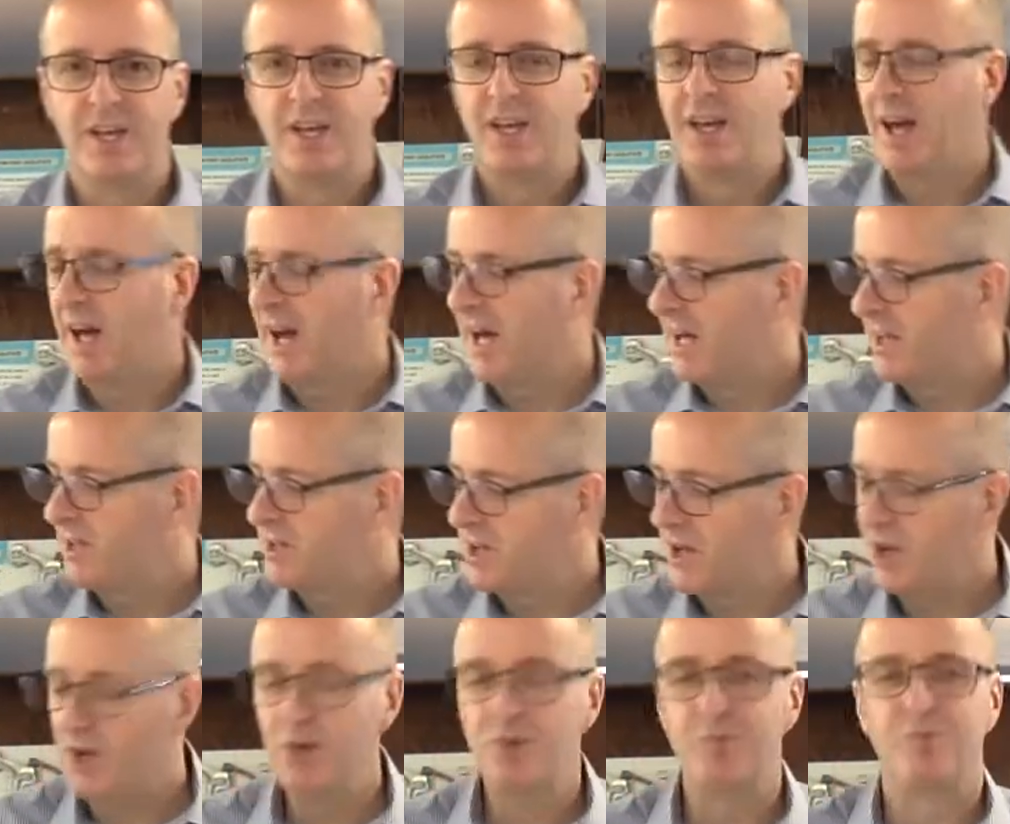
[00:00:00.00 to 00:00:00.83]
and
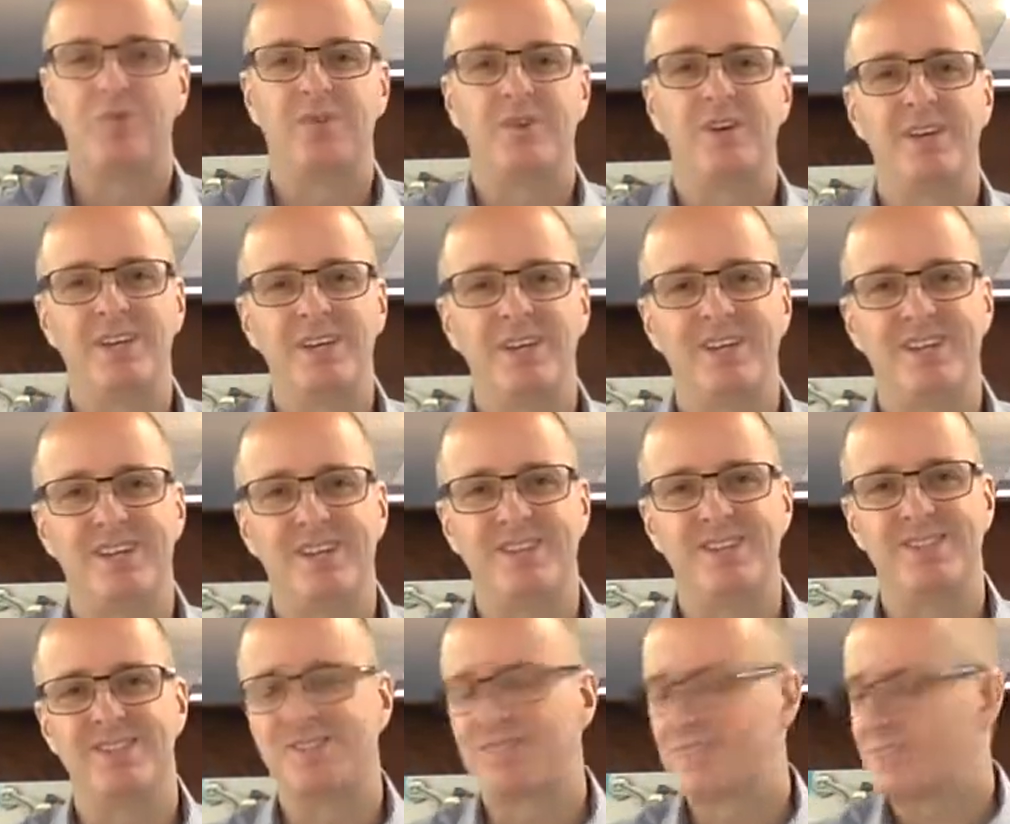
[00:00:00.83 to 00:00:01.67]
hopefully
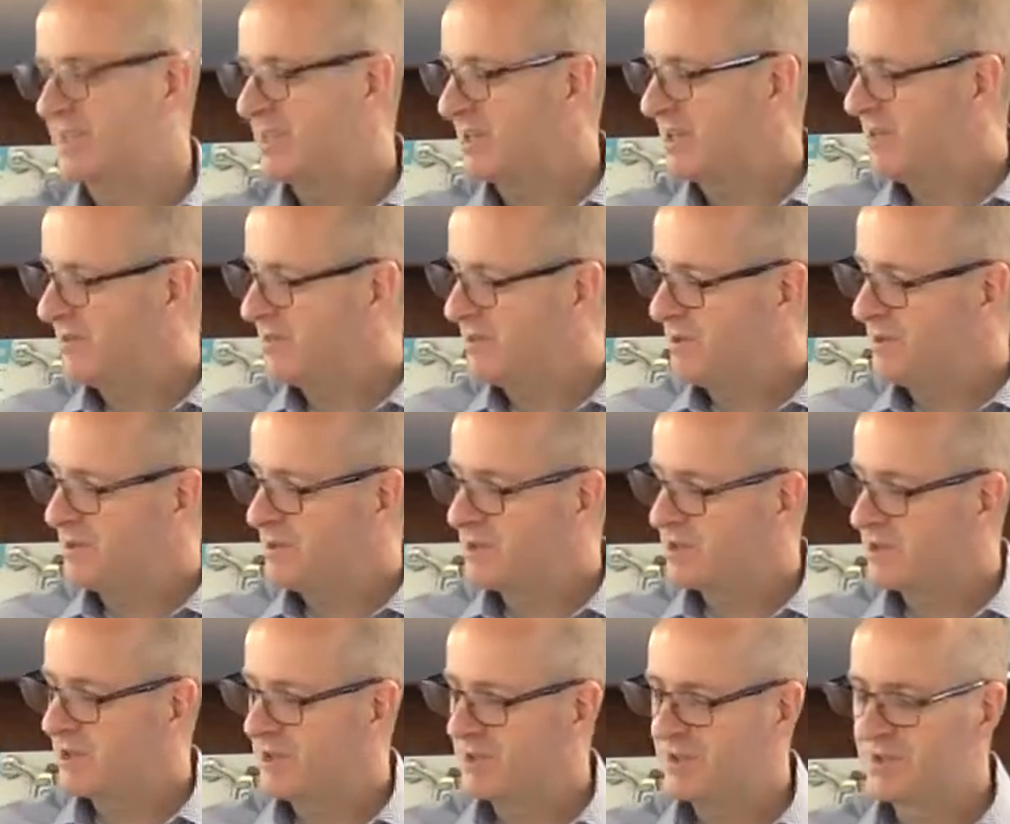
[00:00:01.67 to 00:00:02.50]
it's given you a
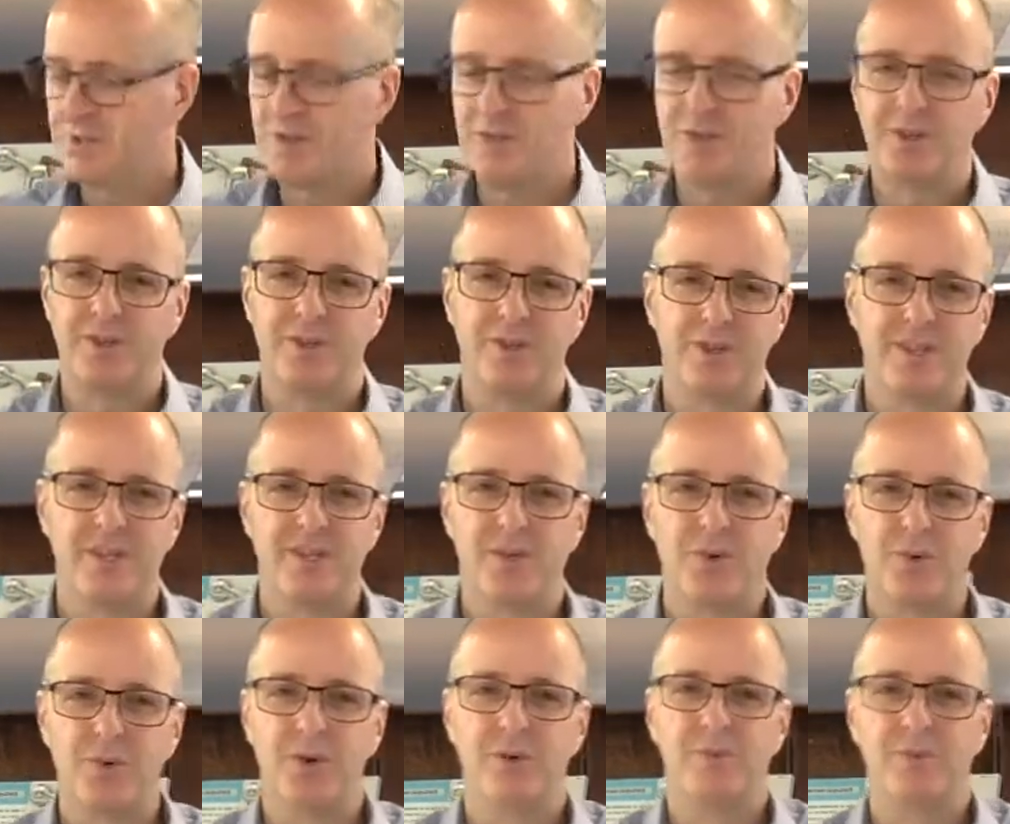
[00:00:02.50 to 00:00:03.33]
chance to look at the
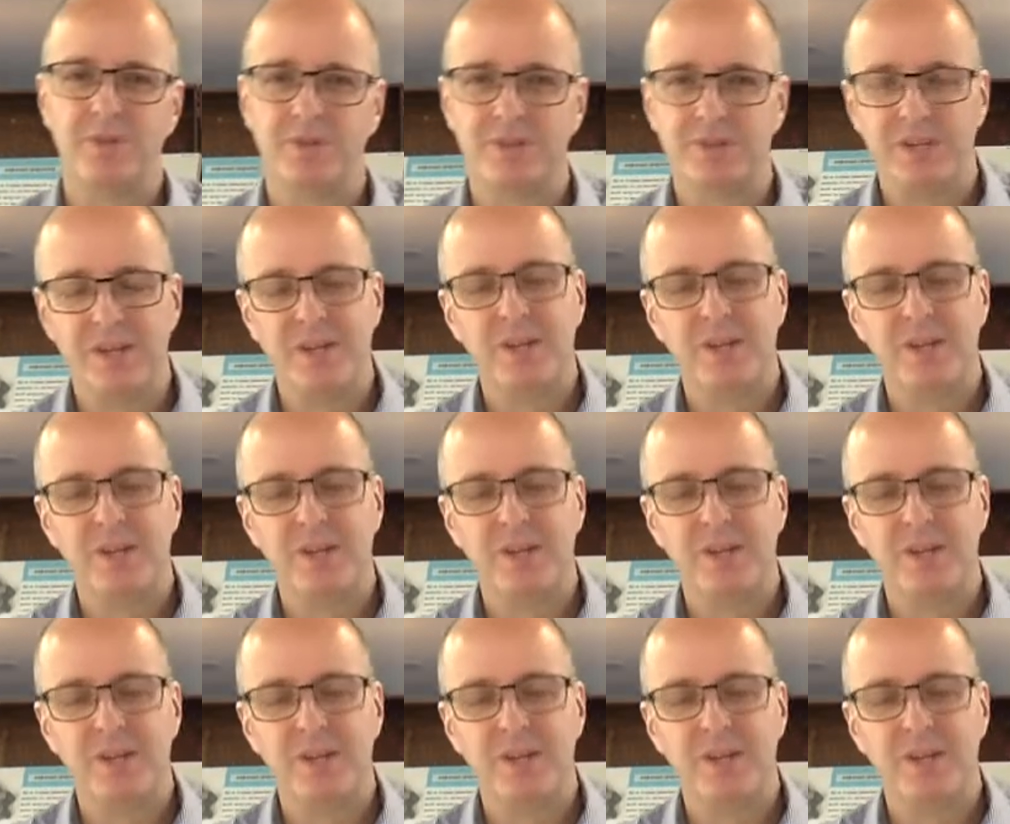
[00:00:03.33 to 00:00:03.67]
equipment